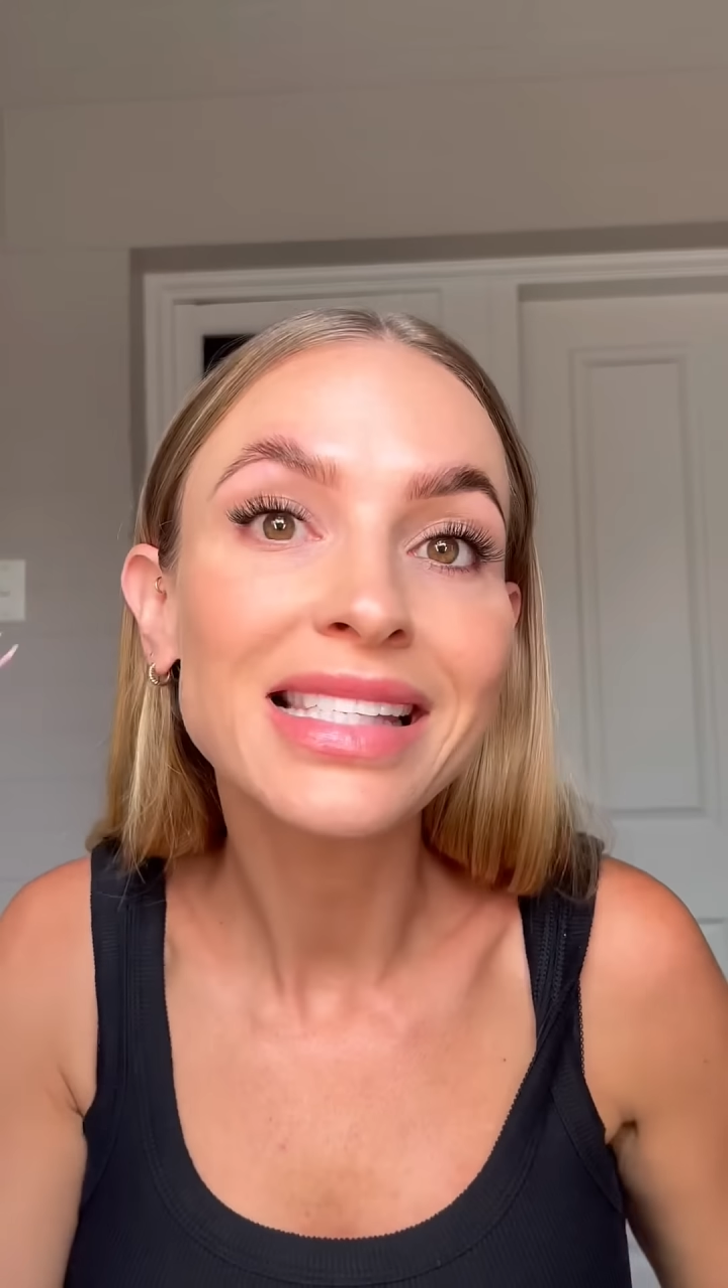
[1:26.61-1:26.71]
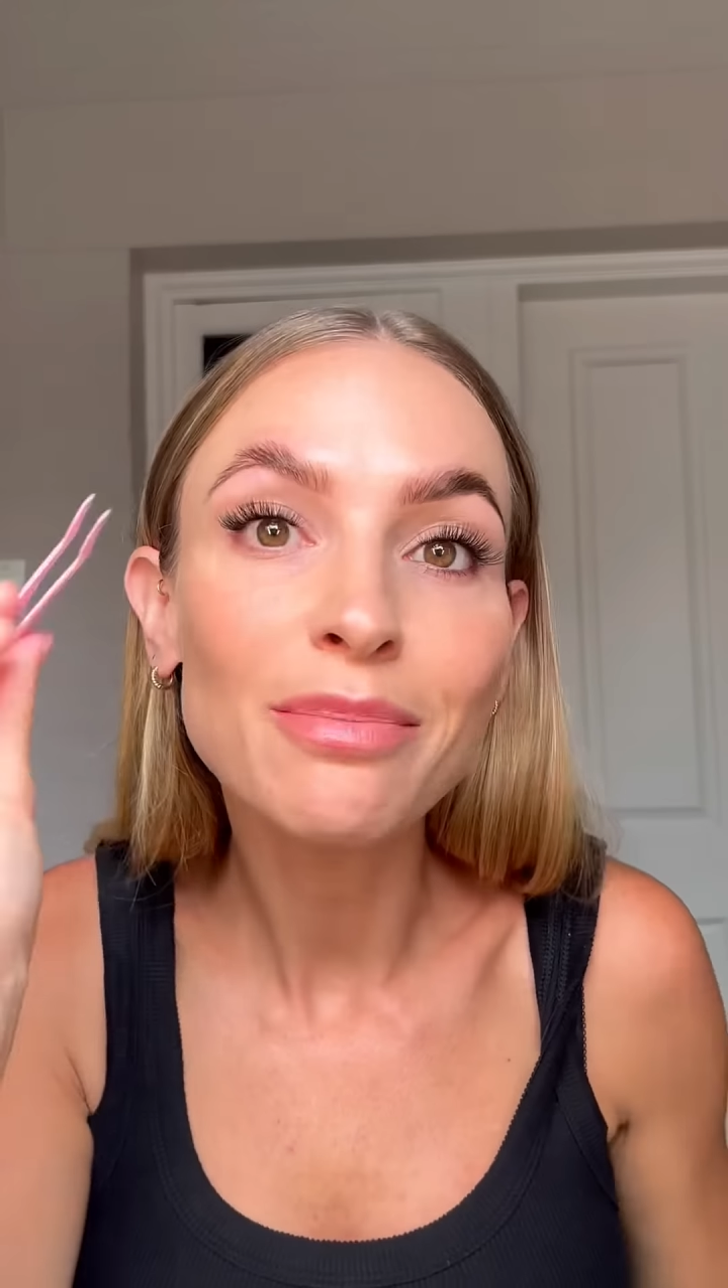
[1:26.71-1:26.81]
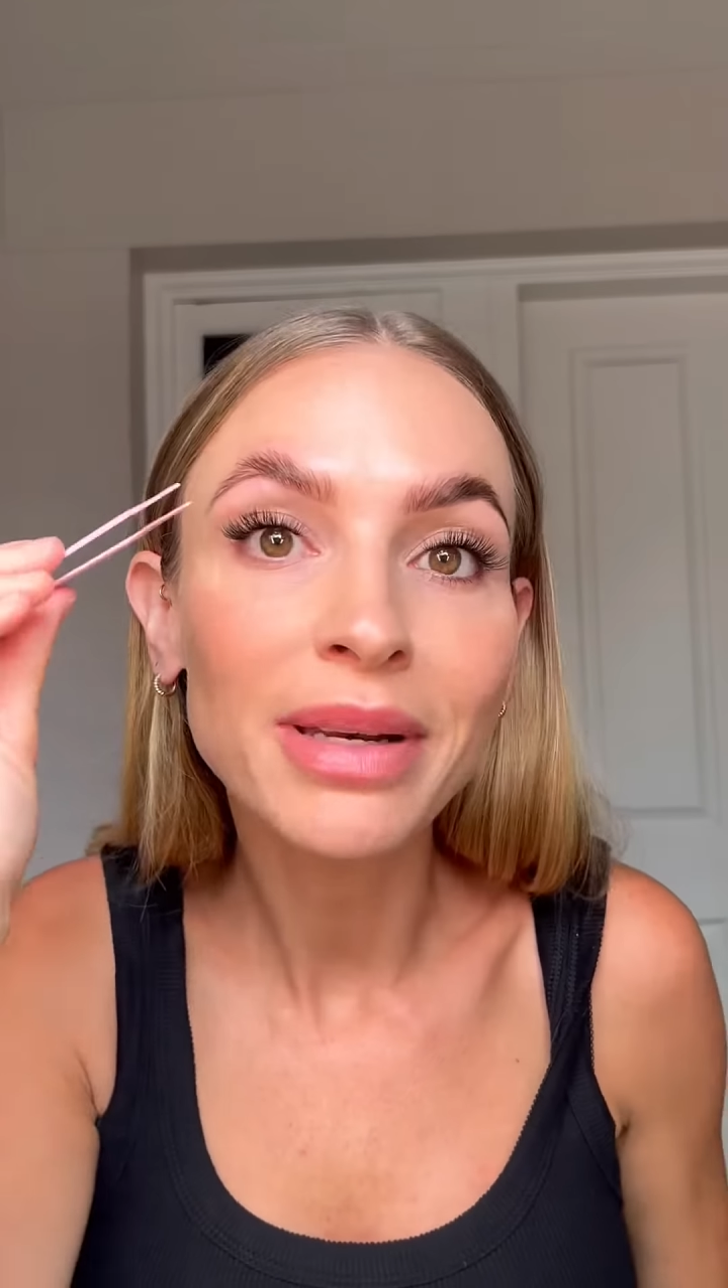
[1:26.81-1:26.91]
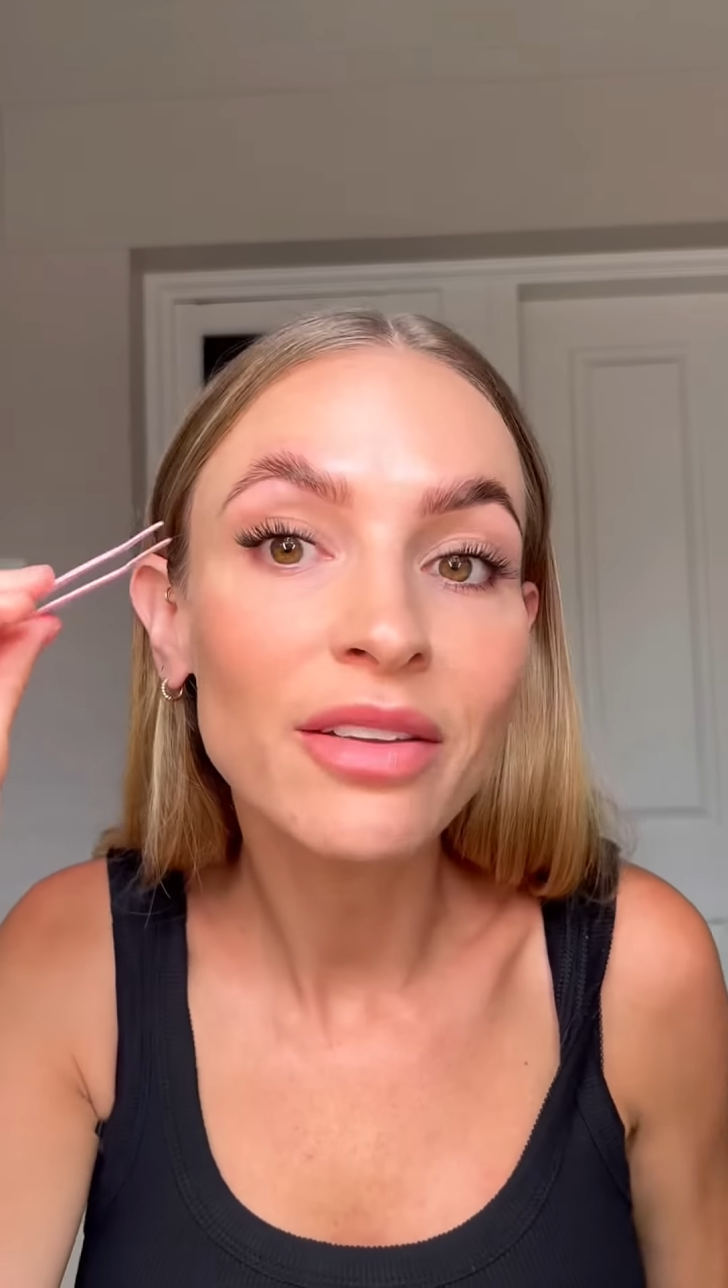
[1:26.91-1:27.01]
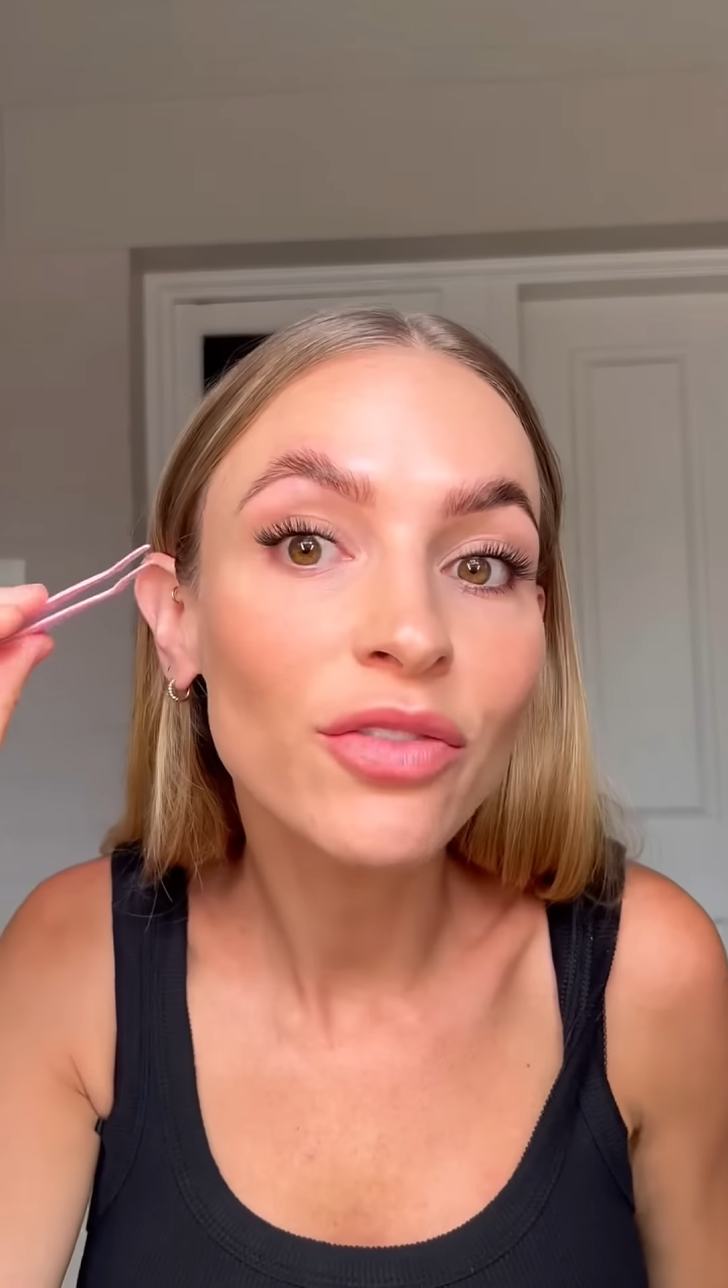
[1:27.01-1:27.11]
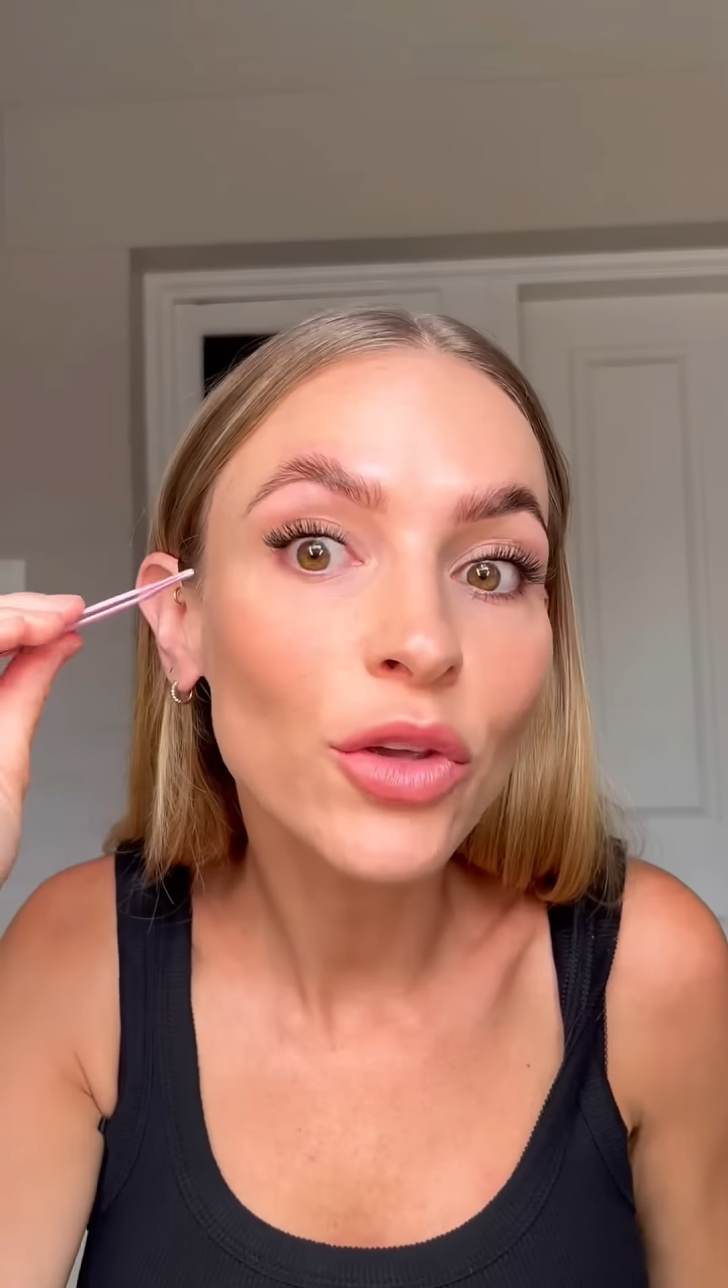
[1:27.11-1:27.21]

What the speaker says: to simply